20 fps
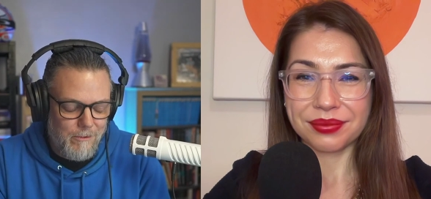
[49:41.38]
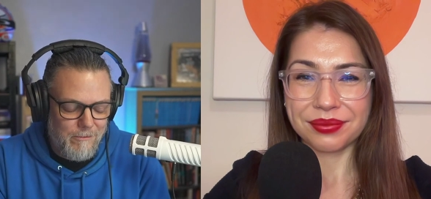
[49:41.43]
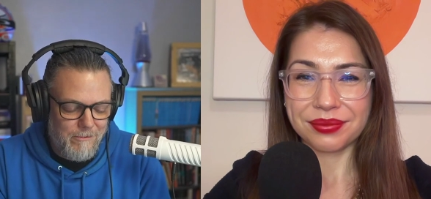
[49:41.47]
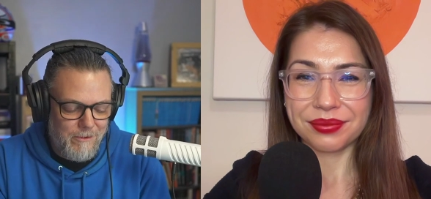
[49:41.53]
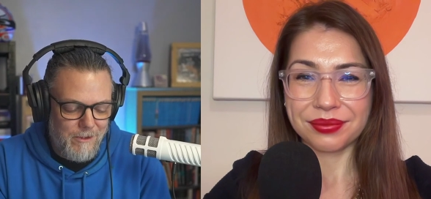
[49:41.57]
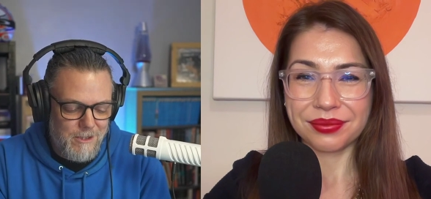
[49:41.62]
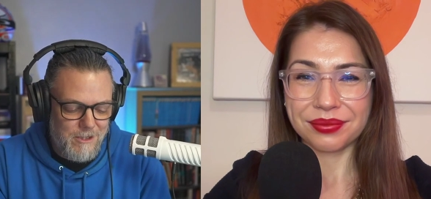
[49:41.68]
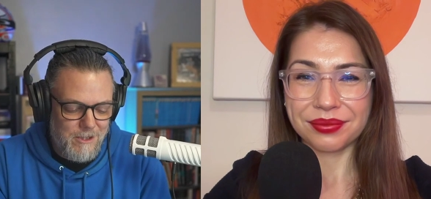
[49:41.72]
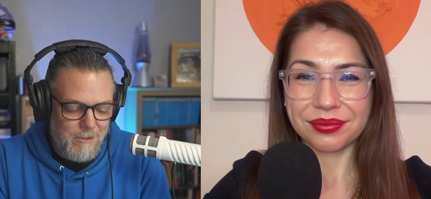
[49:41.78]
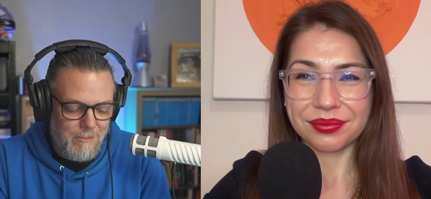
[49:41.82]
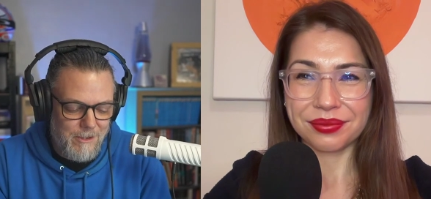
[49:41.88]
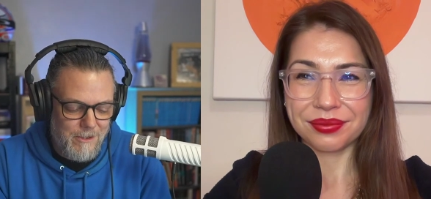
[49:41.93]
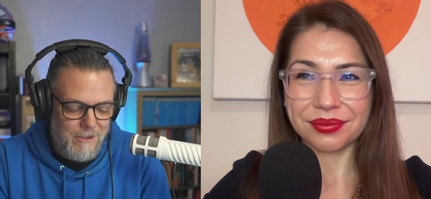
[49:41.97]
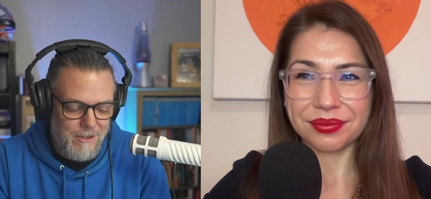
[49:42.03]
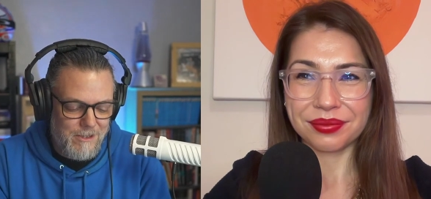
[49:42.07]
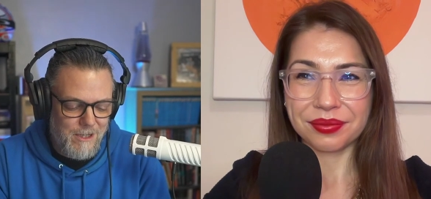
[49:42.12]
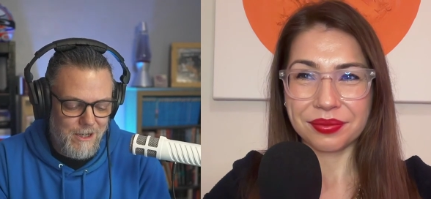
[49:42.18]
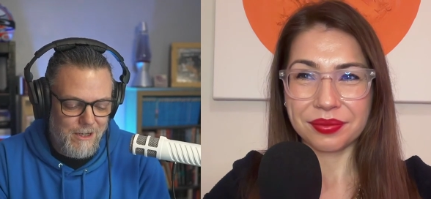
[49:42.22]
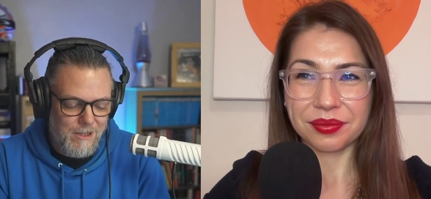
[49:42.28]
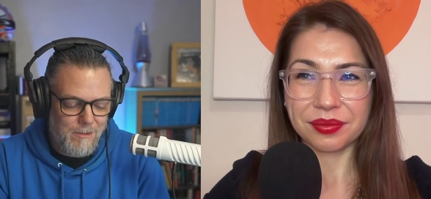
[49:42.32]
Speaker 1: finish up here in
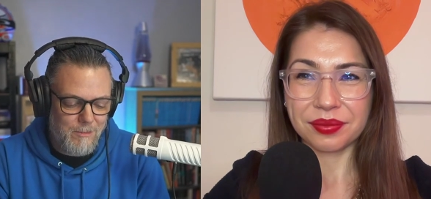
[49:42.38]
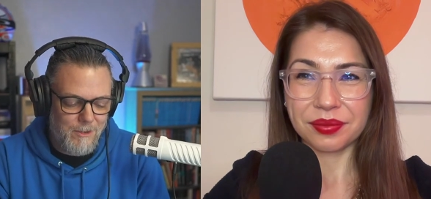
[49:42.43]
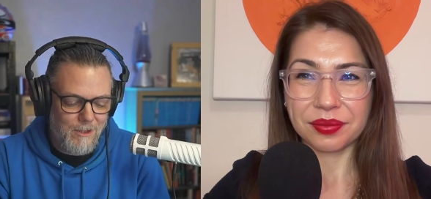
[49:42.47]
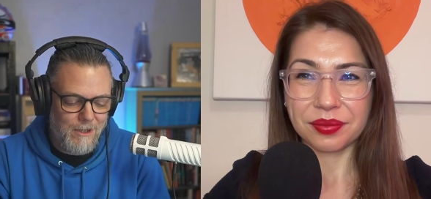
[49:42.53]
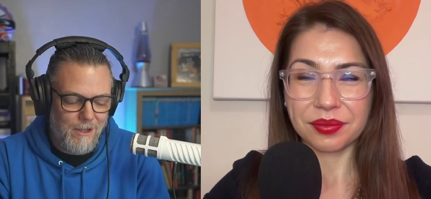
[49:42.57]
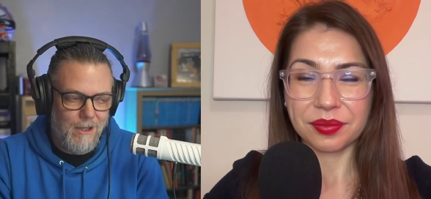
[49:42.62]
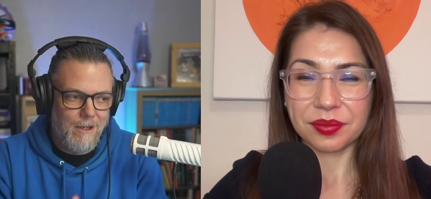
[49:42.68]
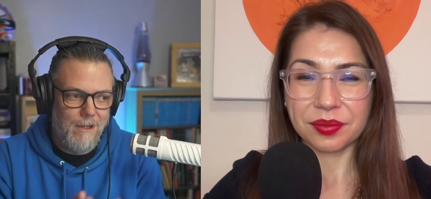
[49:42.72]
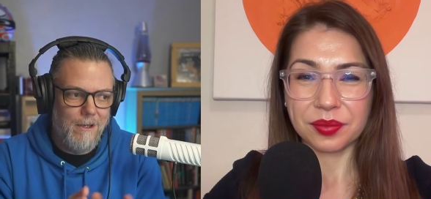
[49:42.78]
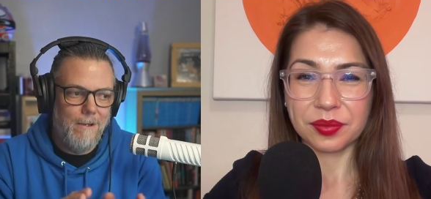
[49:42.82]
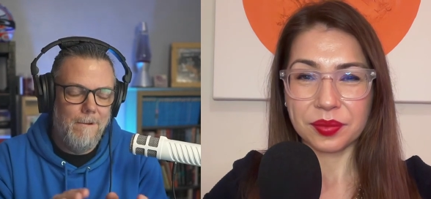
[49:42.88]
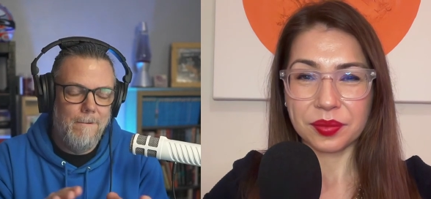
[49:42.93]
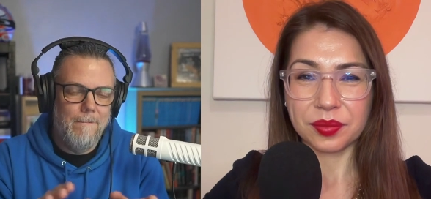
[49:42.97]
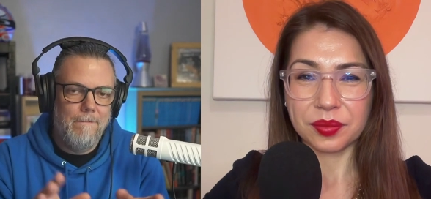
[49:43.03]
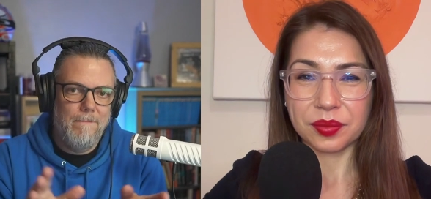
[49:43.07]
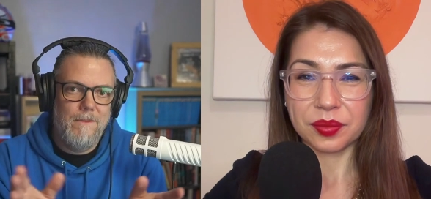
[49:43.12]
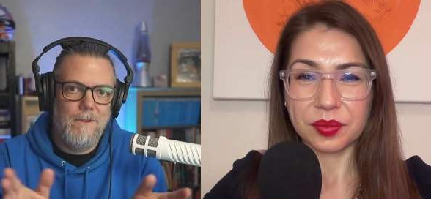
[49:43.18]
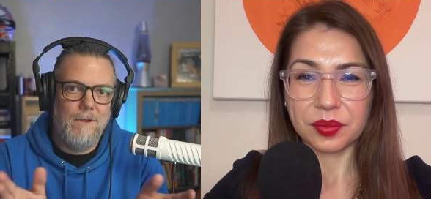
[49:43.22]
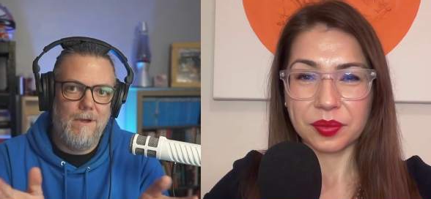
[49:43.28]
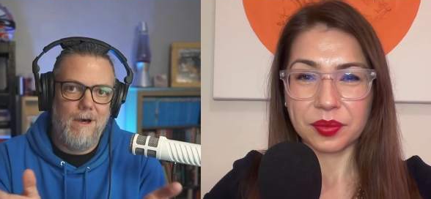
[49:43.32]
a second, but
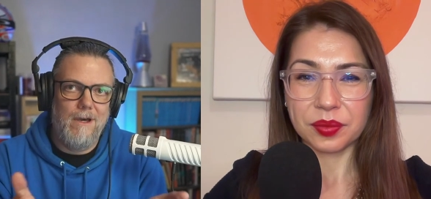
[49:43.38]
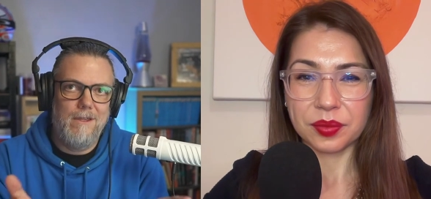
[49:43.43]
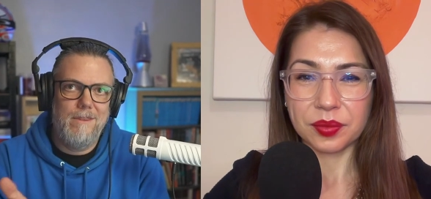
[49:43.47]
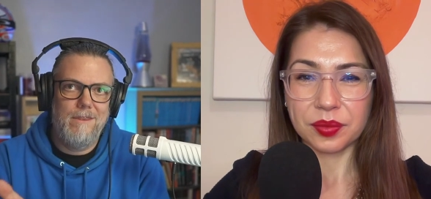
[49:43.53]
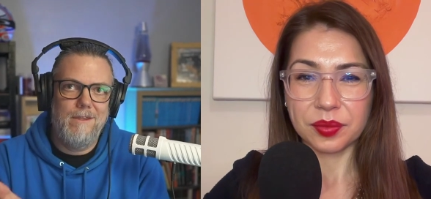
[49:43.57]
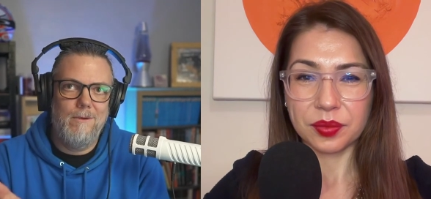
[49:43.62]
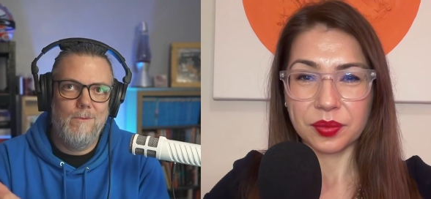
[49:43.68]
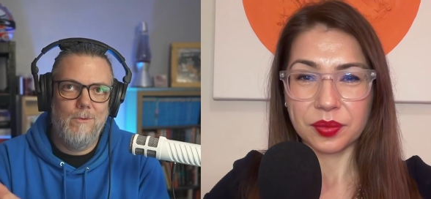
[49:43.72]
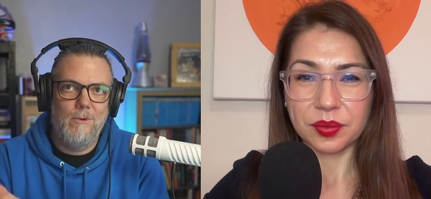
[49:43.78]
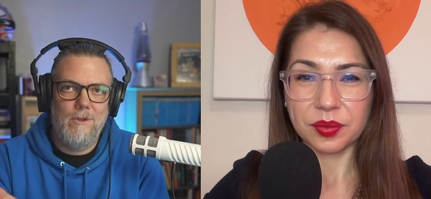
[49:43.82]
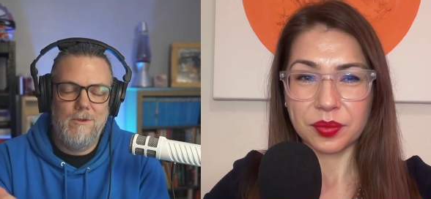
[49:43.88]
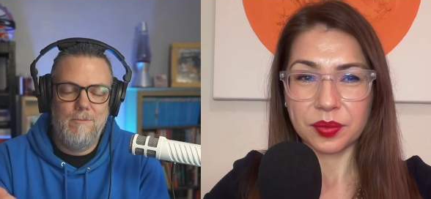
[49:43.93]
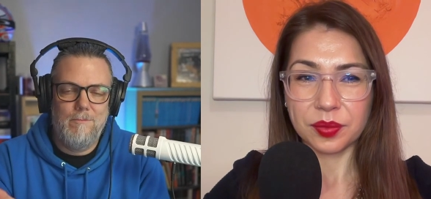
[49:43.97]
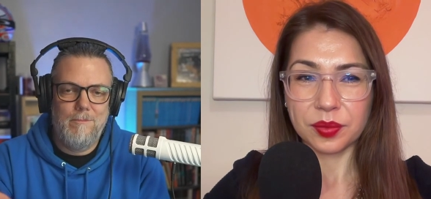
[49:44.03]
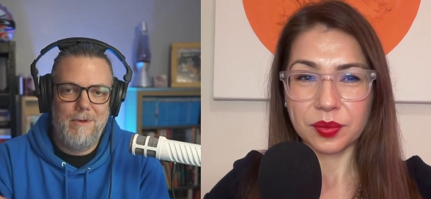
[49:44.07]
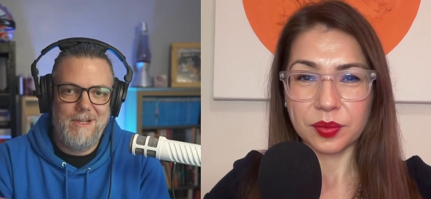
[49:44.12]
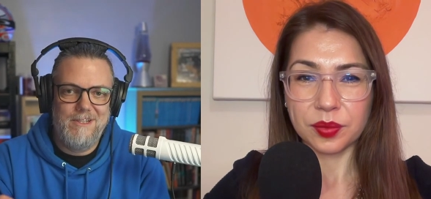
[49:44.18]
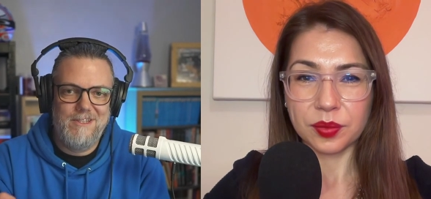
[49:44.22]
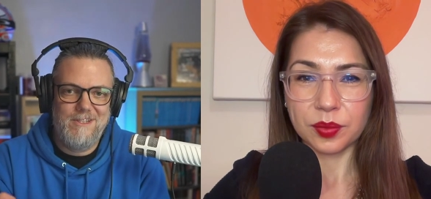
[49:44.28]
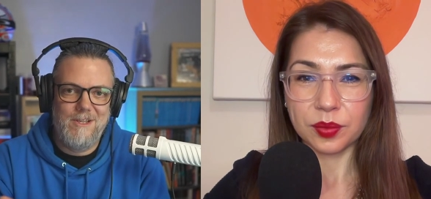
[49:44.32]
I think one of the
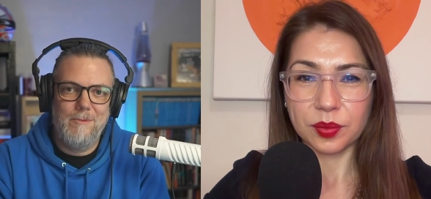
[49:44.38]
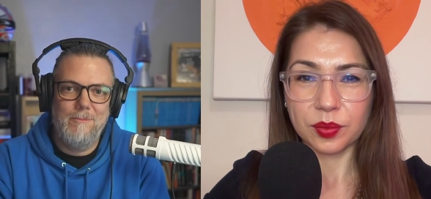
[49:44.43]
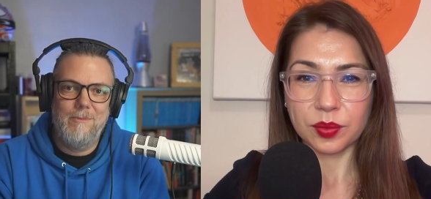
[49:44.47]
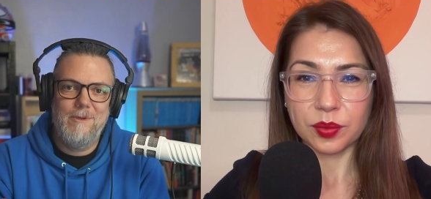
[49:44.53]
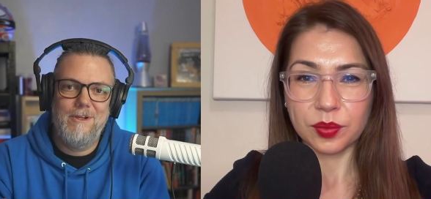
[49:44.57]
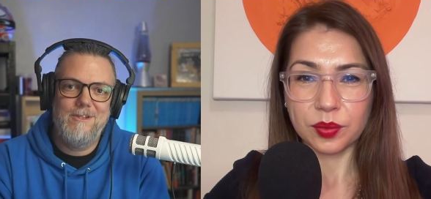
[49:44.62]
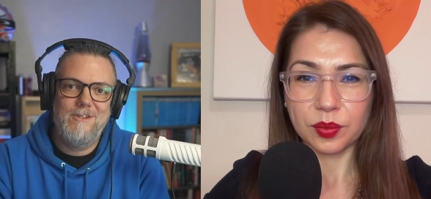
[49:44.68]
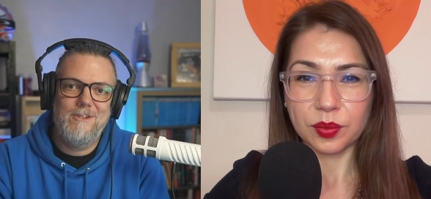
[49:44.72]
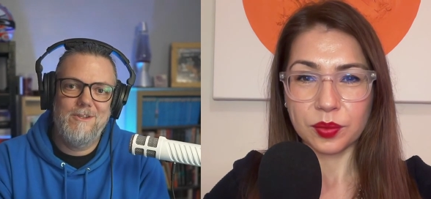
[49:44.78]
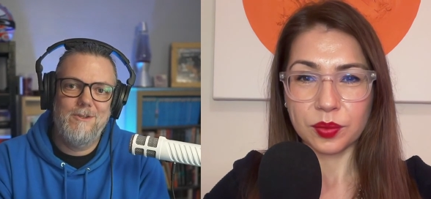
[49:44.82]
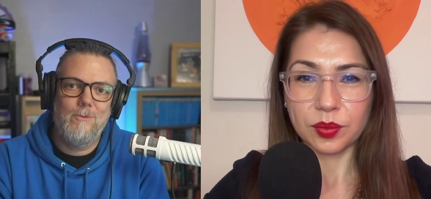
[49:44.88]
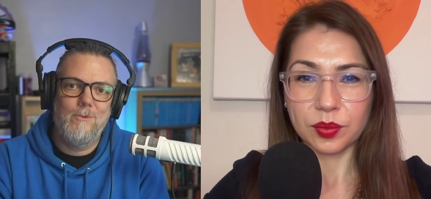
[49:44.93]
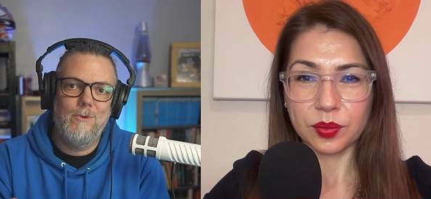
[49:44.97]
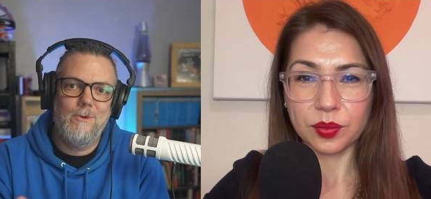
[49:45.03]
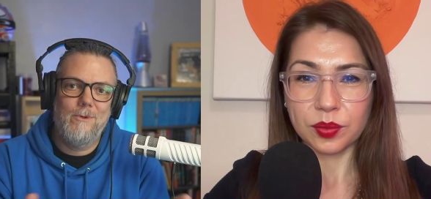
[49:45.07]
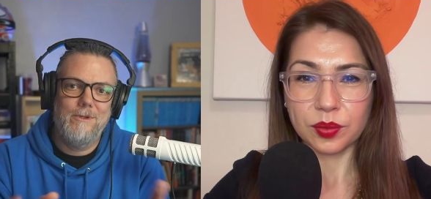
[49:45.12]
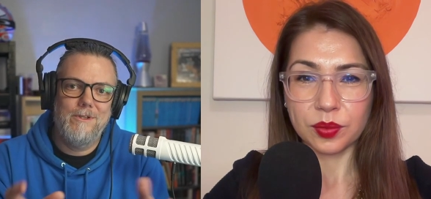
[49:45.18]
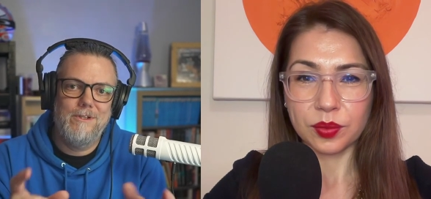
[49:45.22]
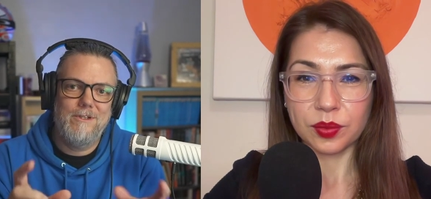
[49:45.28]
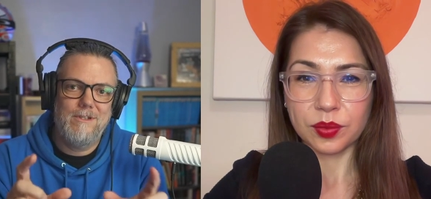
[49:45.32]
best companies in the
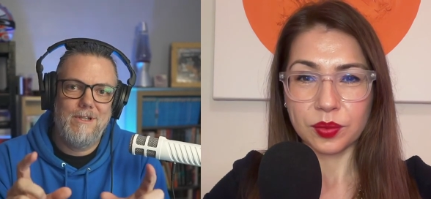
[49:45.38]
world at,